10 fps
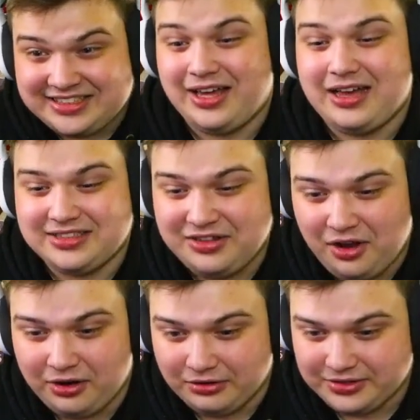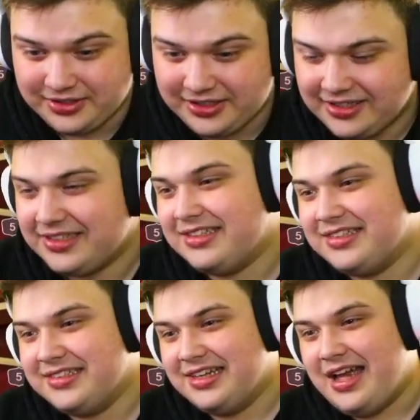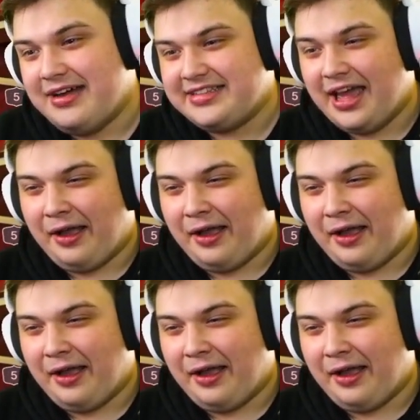thousand euros, I was like,